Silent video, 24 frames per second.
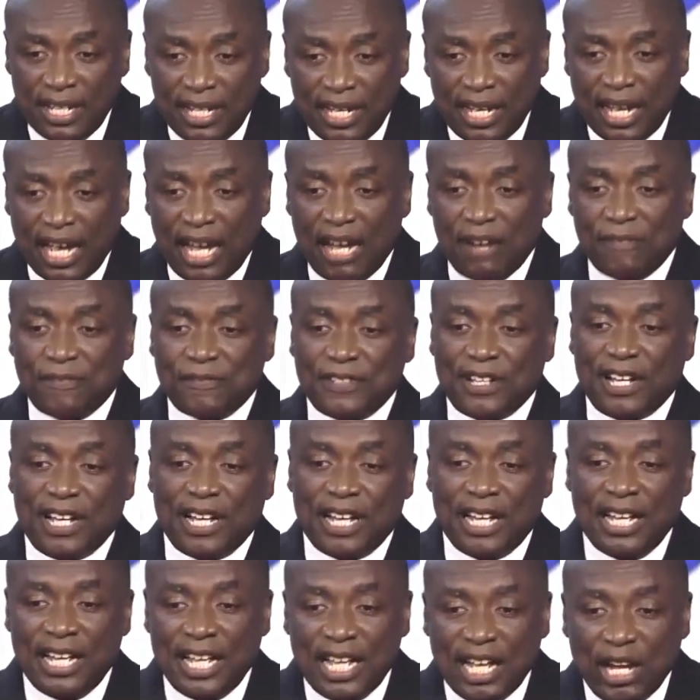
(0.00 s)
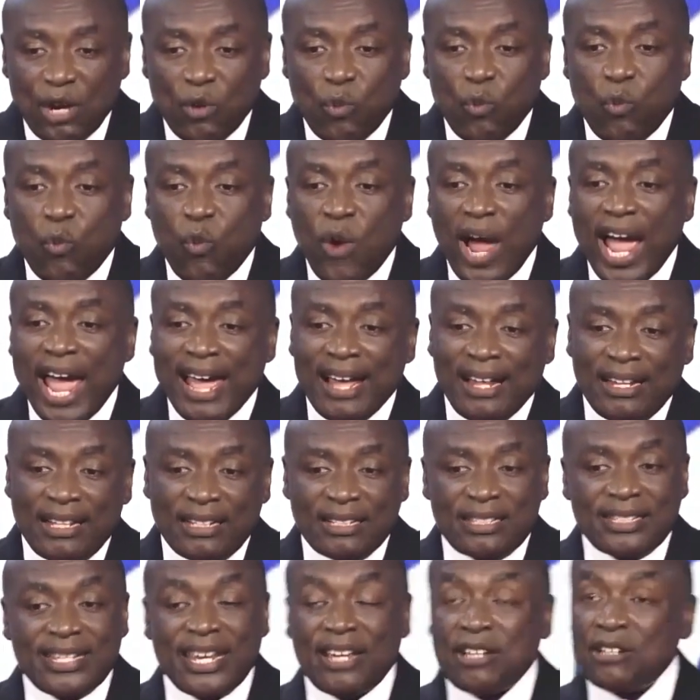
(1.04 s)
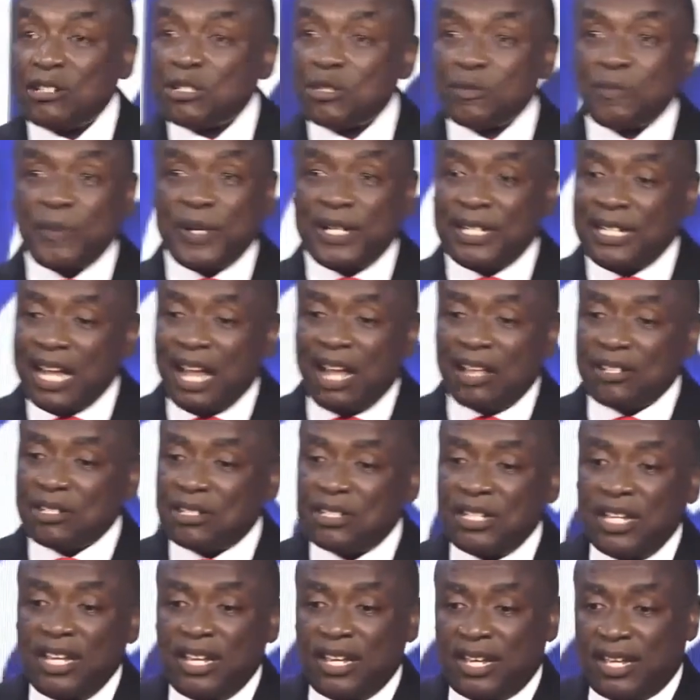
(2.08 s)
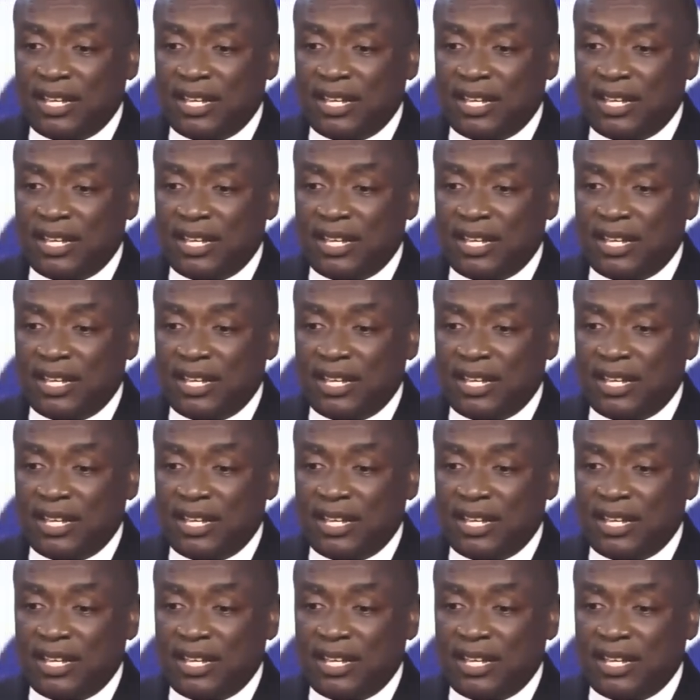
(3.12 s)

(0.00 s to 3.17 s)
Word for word: after a wild tailspin last year.